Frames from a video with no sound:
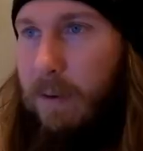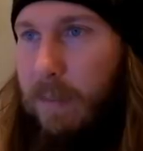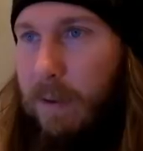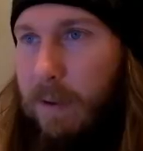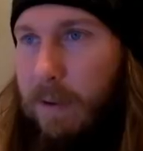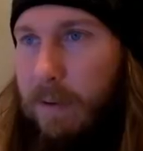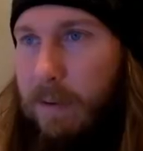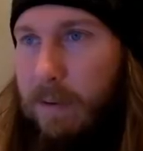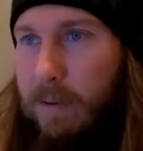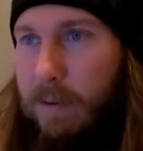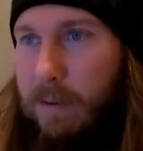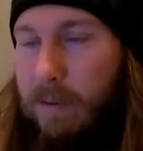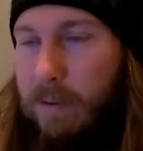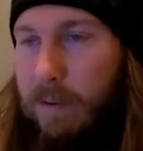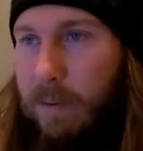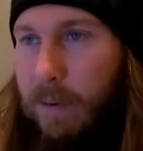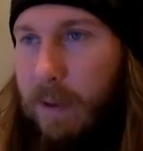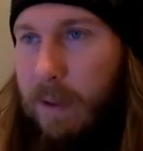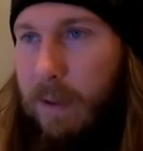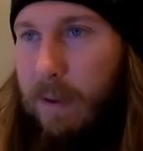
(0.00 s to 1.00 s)
to be
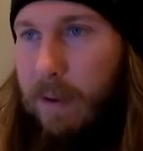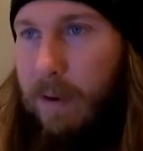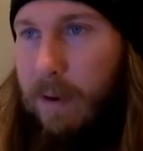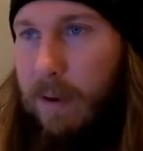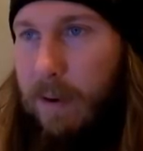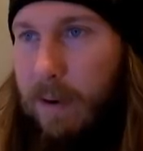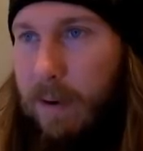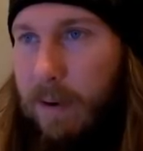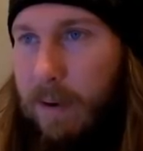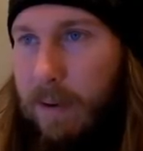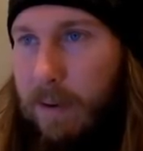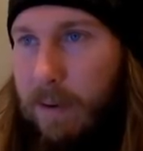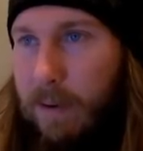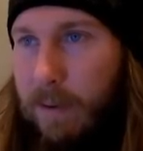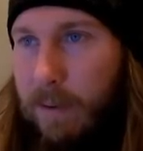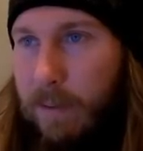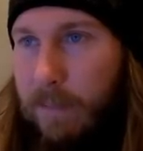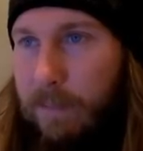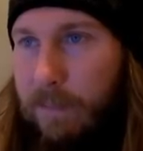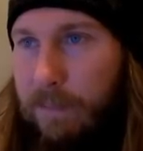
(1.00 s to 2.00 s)
in there, I don't
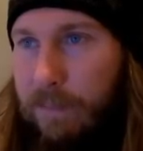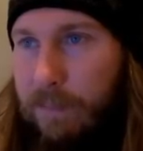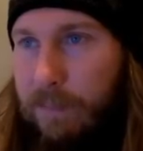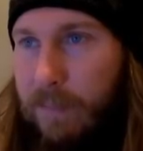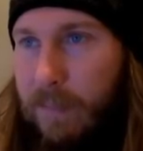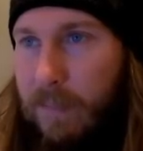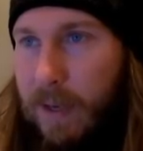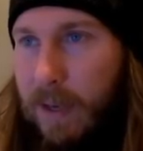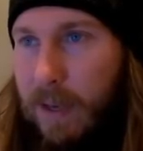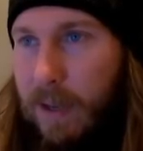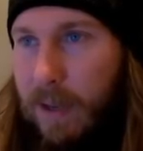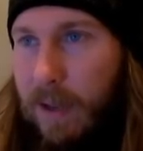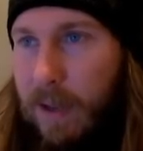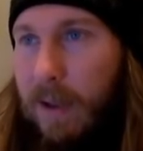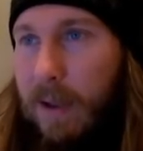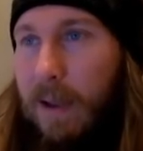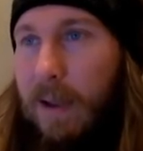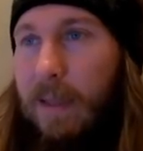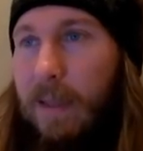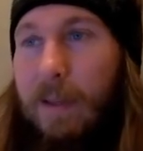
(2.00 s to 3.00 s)
know.
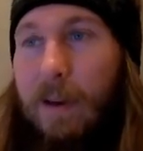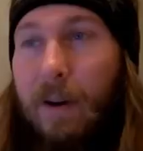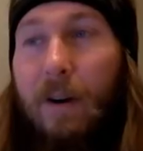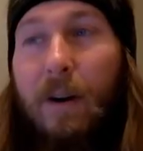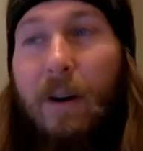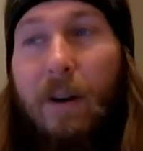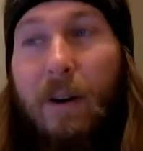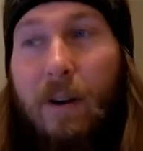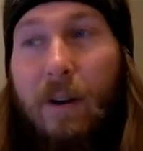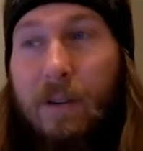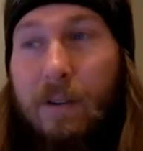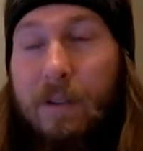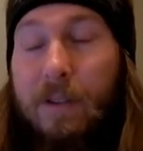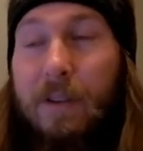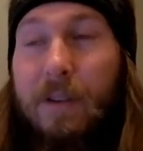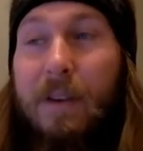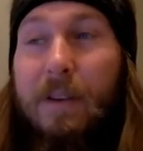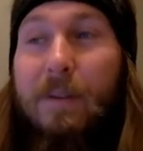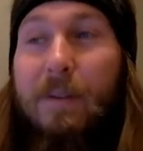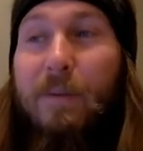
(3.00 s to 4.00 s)
The halls.
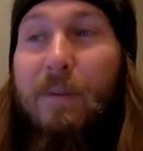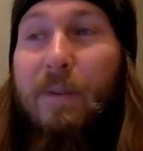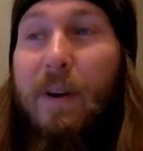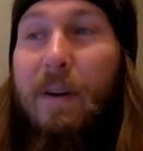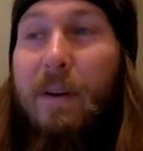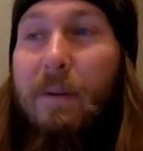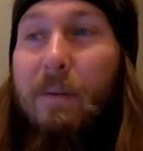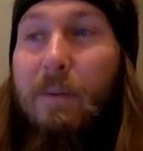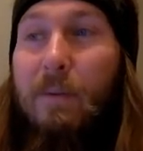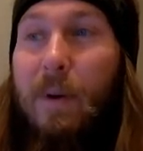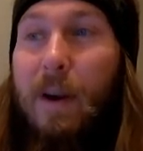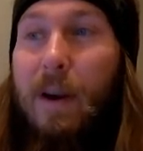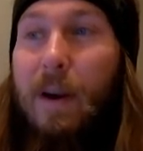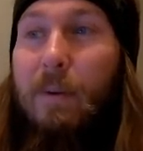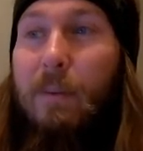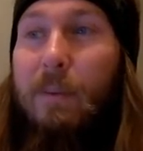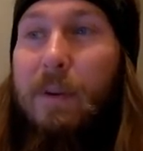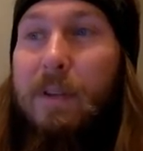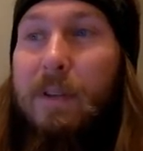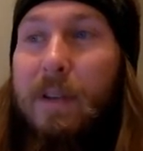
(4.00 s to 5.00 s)
See, it's very rare
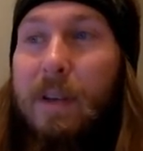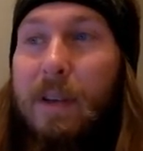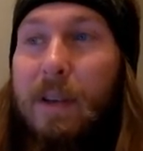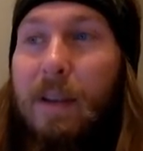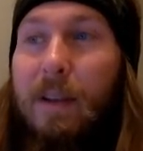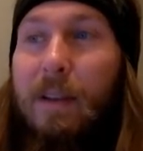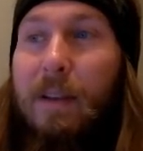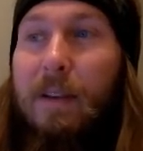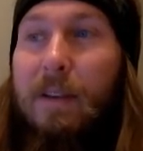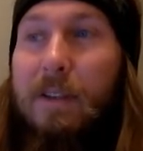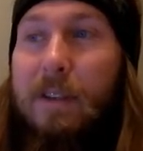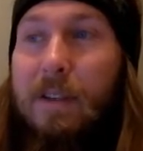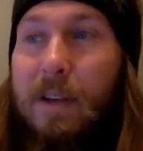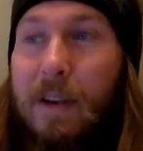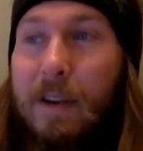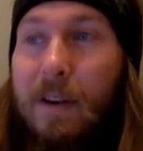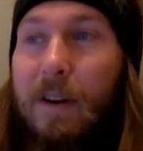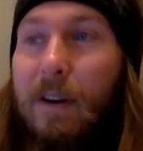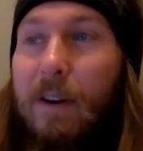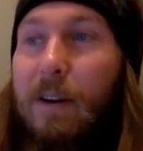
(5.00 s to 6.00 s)
we see a
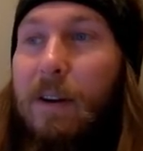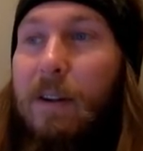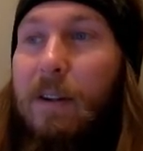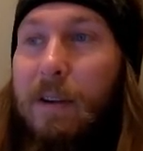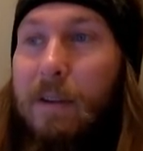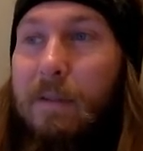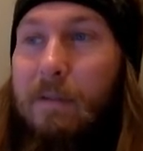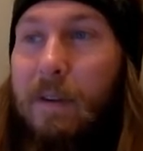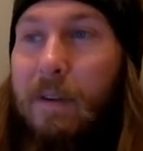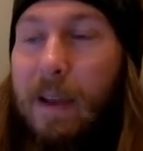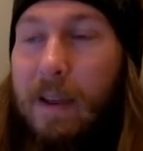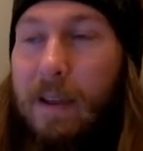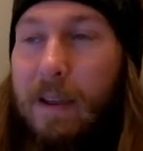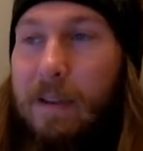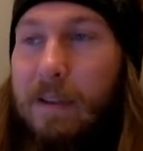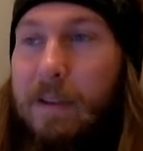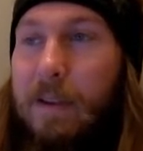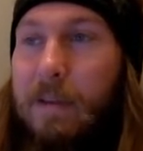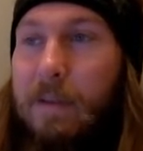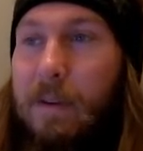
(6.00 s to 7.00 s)
legit hall in Viking
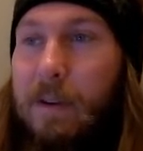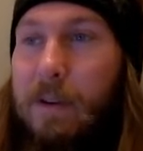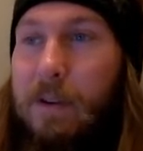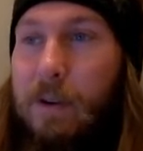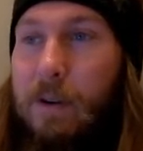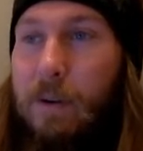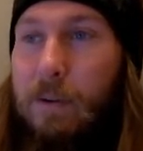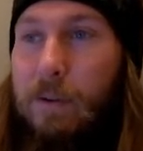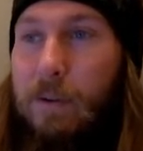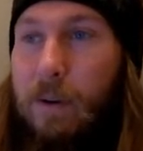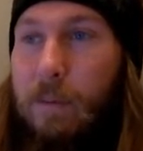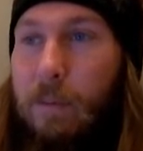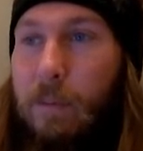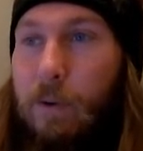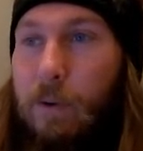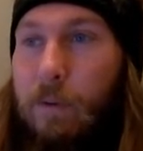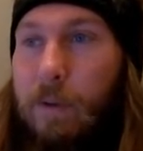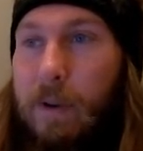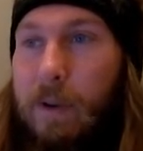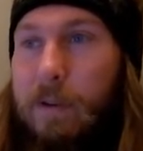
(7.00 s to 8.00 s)
TV shows or
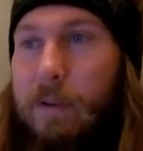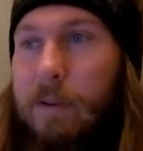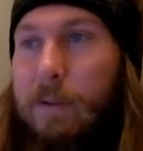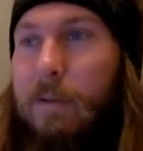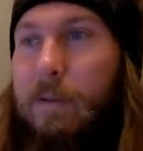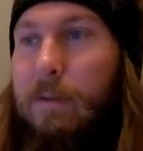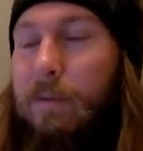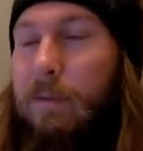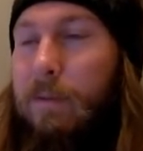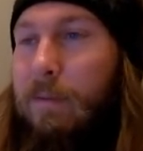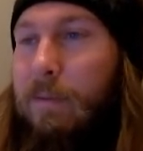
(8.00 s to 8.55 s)
movies.